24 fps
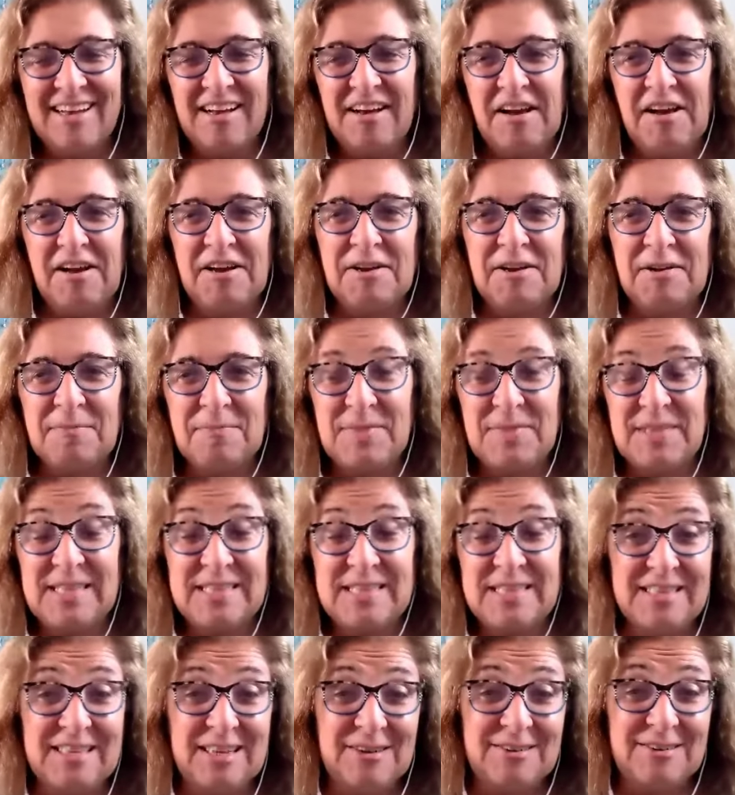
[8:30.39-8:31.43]

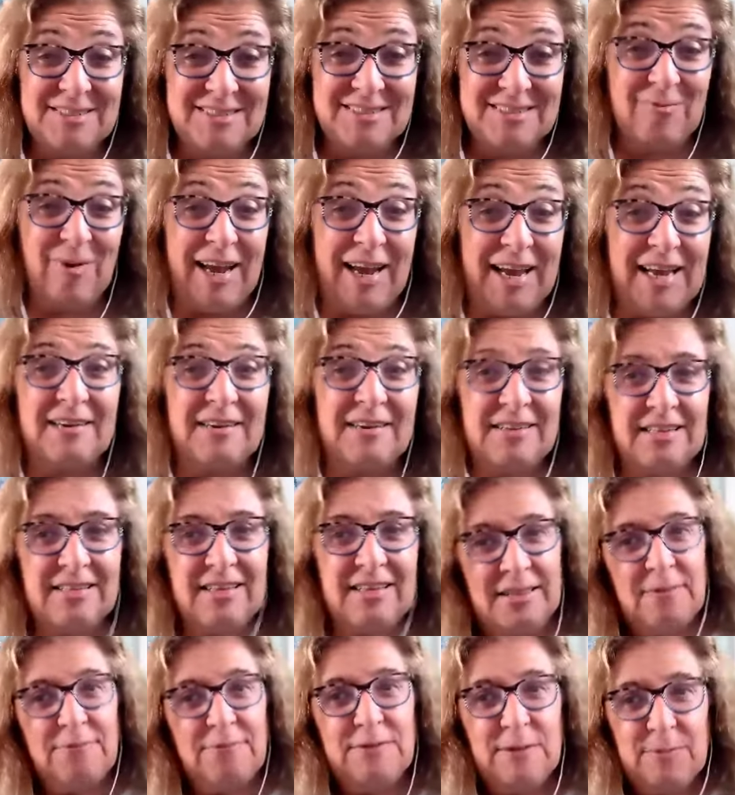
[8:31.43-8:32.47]
Right.
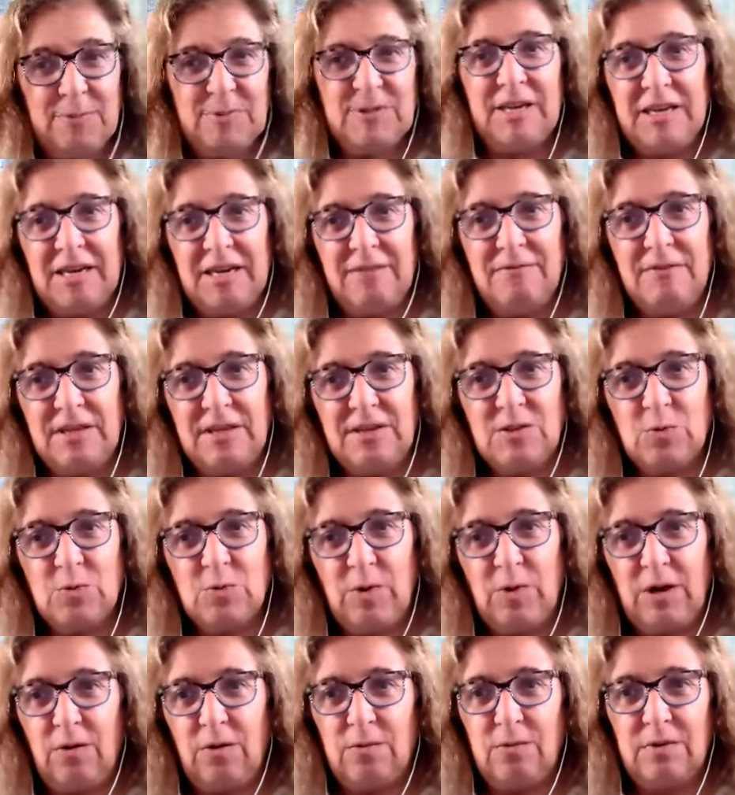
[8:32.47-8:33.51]
And the flip side of it is,
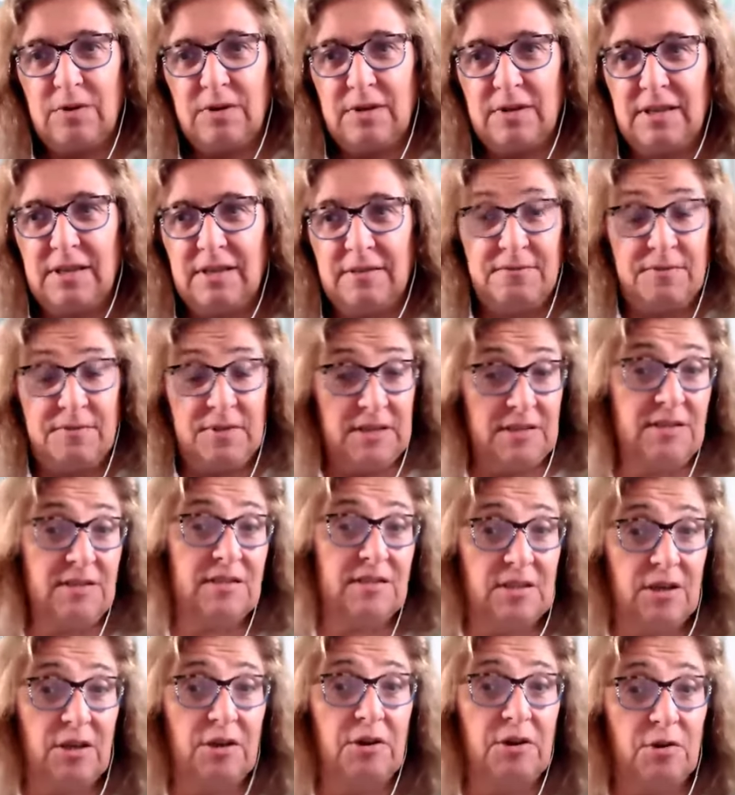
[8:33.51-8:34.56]
well, if this is
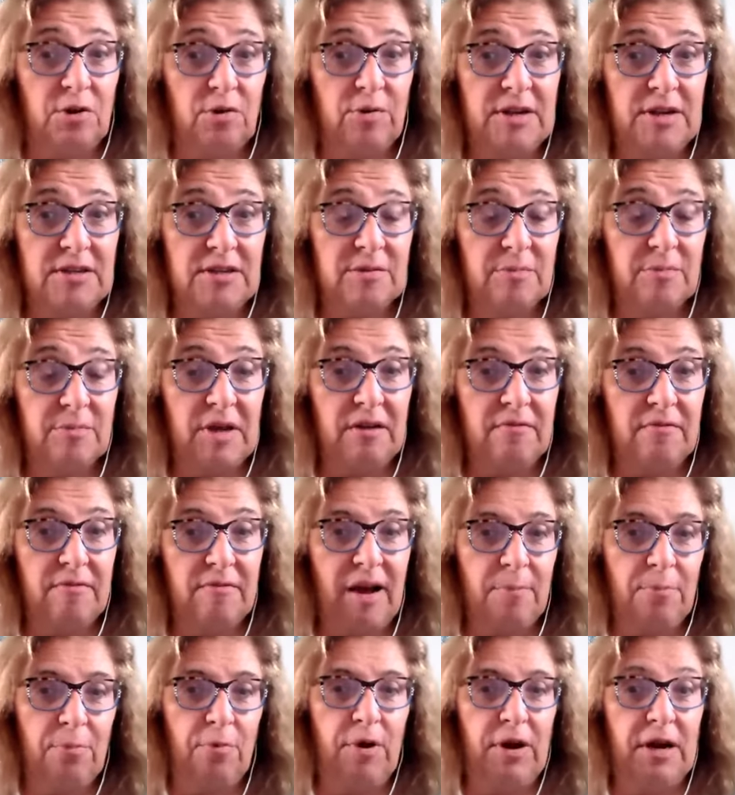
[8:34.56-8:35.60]
going to create some kind of
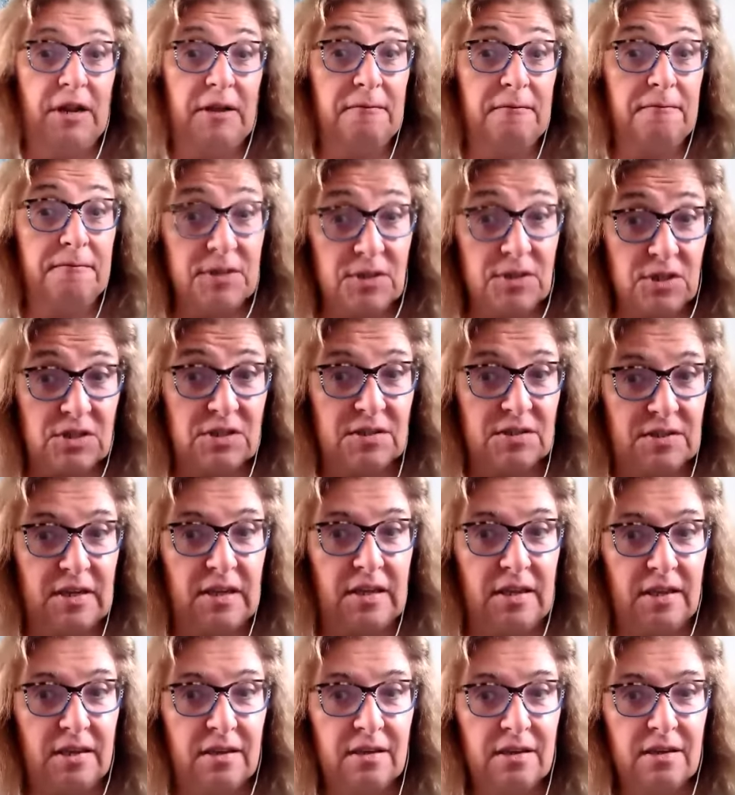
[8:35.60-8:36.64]
operating
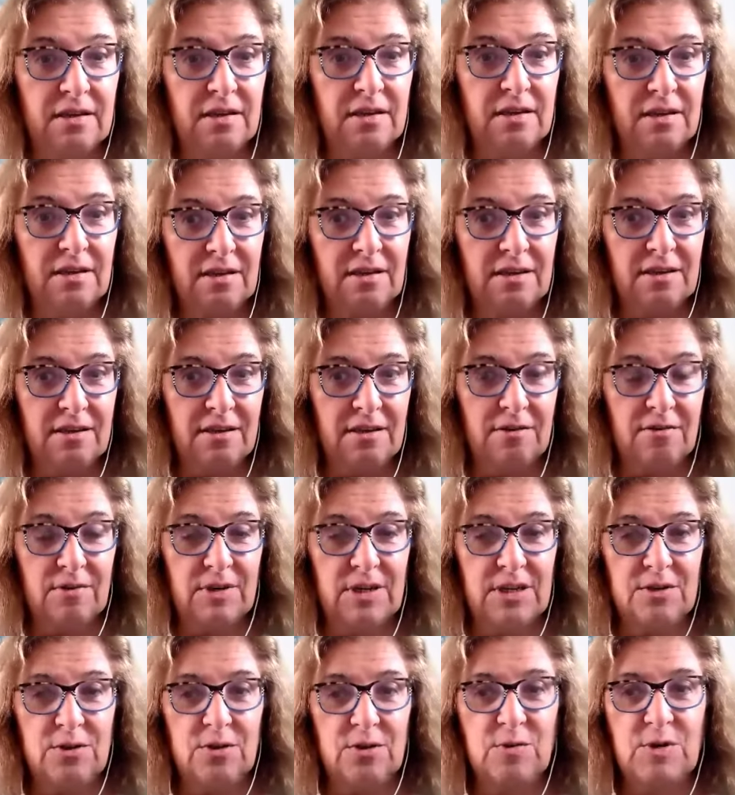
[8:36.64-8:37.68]
efficiency,
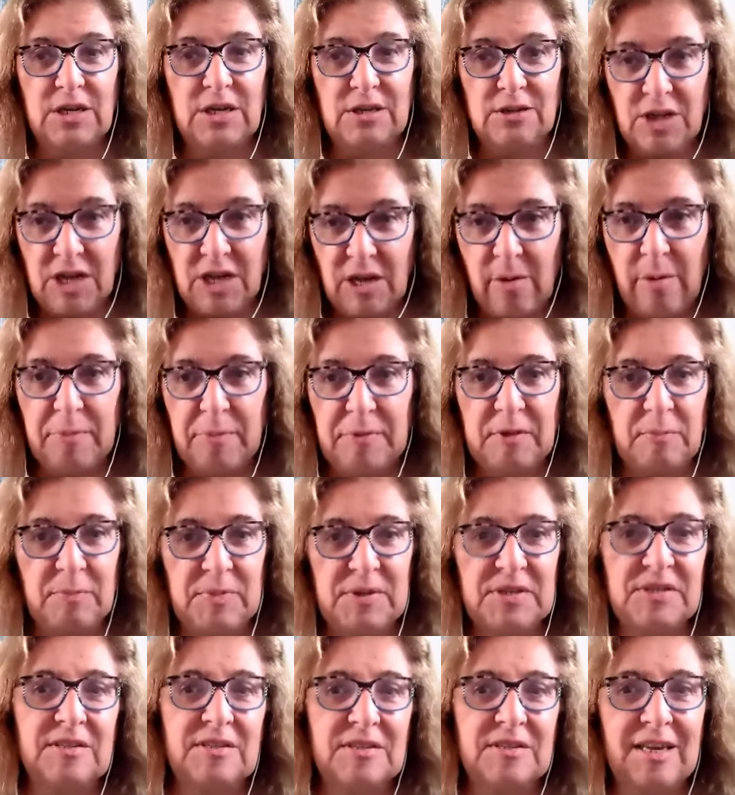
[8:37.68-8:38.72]
can you come up with a
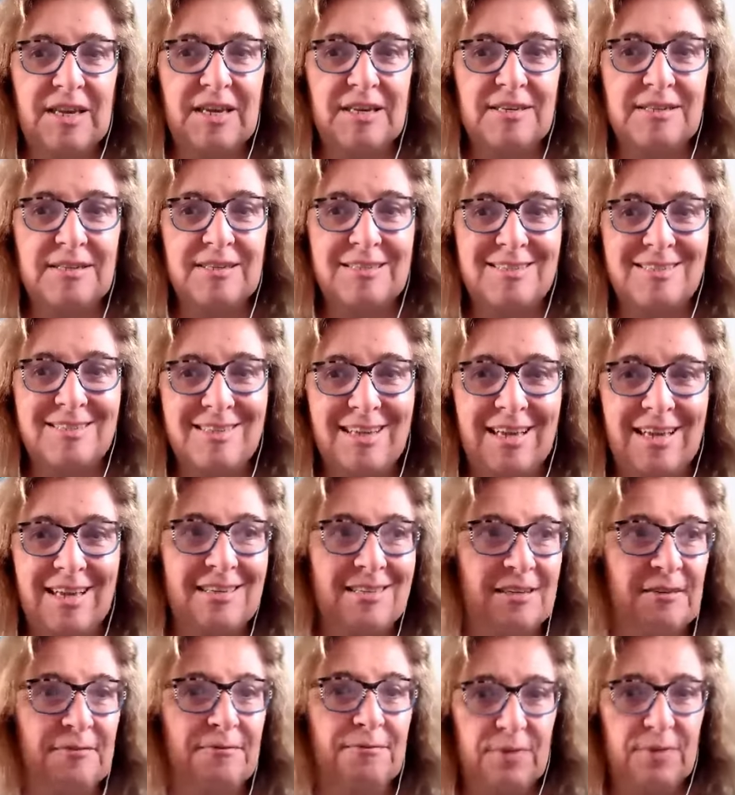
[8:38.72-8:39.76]
business case that says,
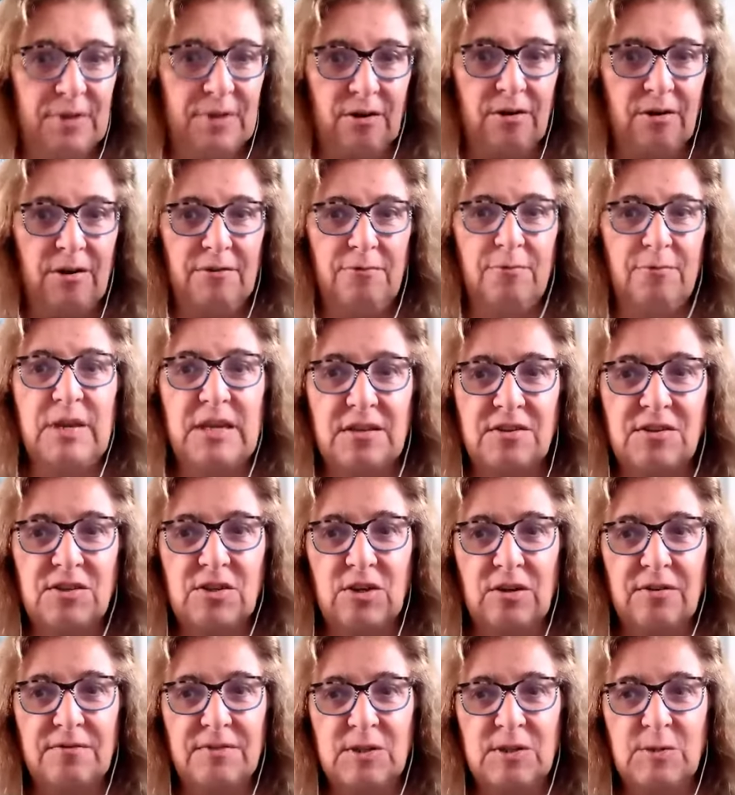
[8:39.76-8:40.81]
if we can
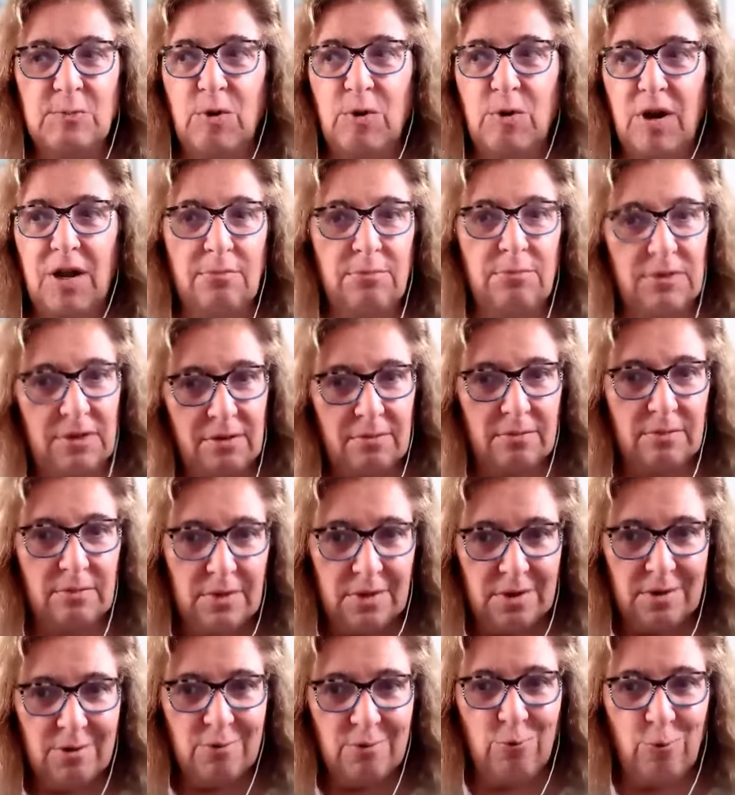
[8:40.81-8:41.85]
solve this problem,
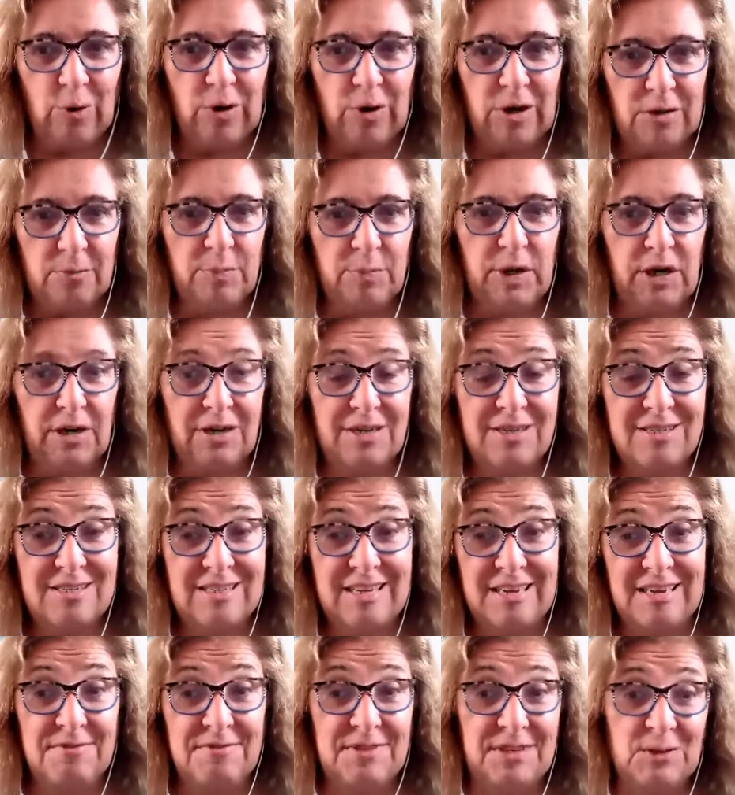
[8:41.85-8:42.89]
we're on par to
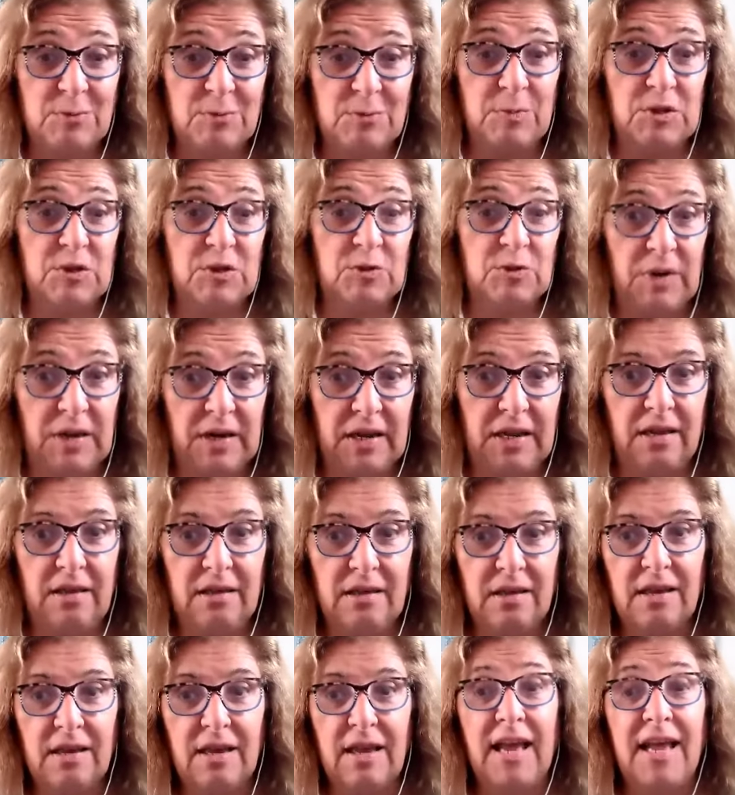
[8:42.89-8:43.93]
save this much money.